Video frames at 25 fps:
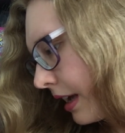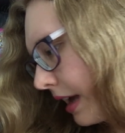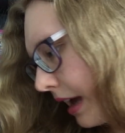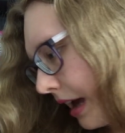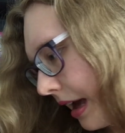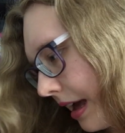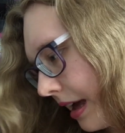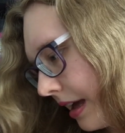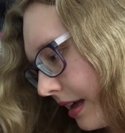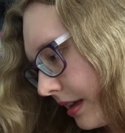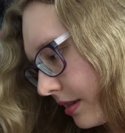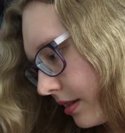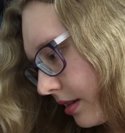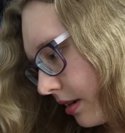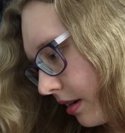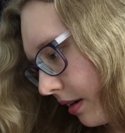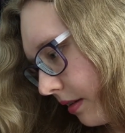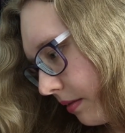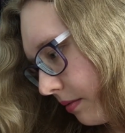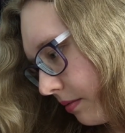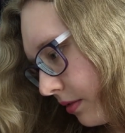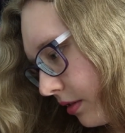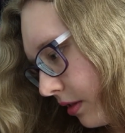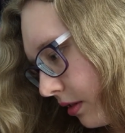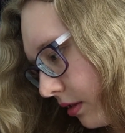Yeah, it is.
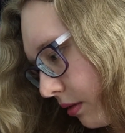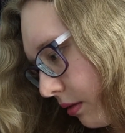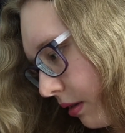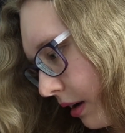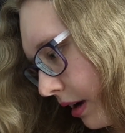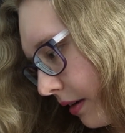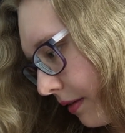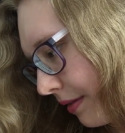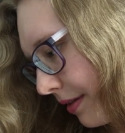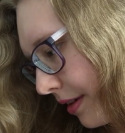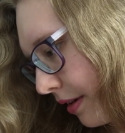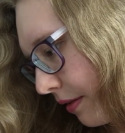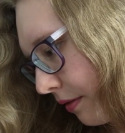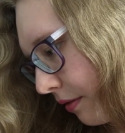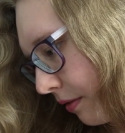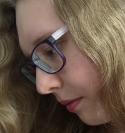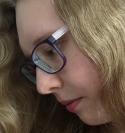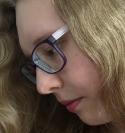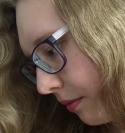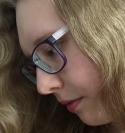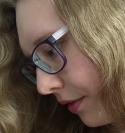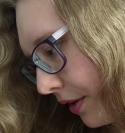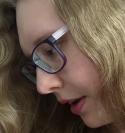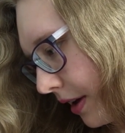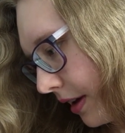So I've got quite a few
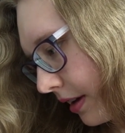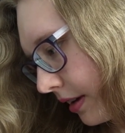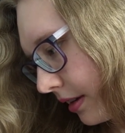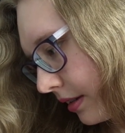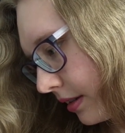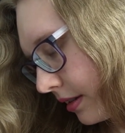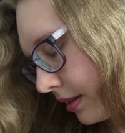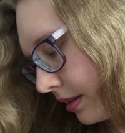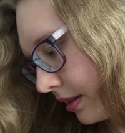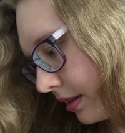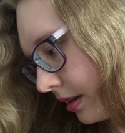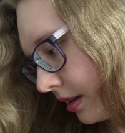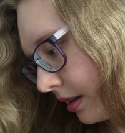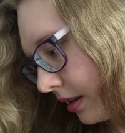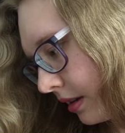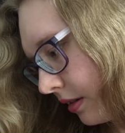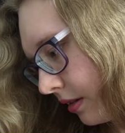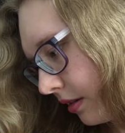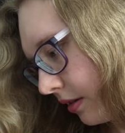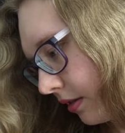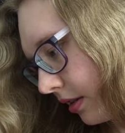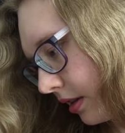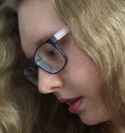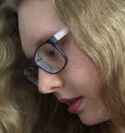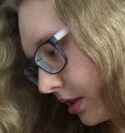from fierce.
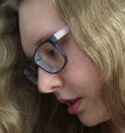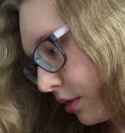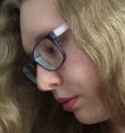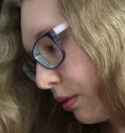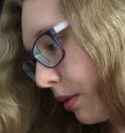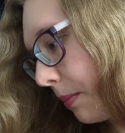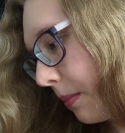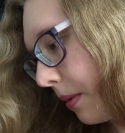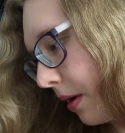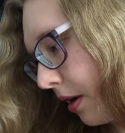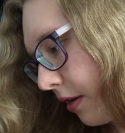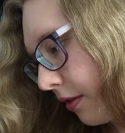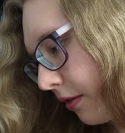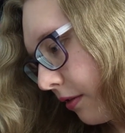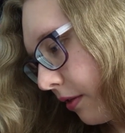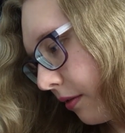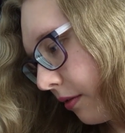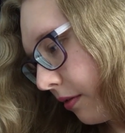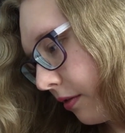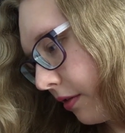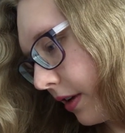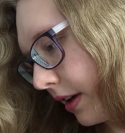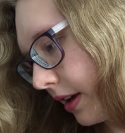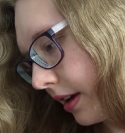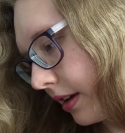Well, those two are both
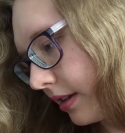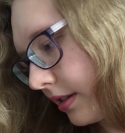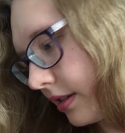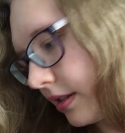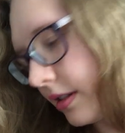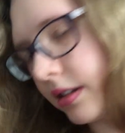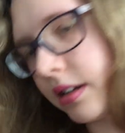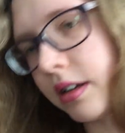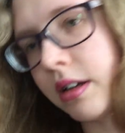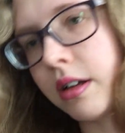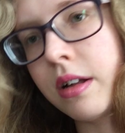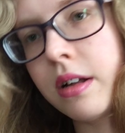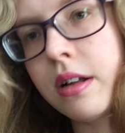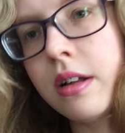from fierce.